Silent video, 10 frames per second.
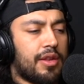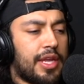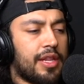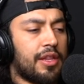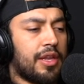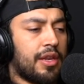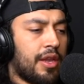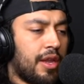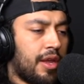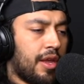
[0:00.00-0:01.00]
Dylan
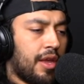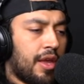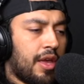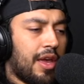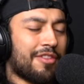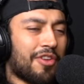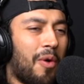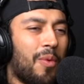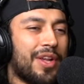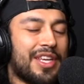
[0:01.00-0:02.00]
is
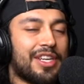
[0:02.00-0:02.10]
always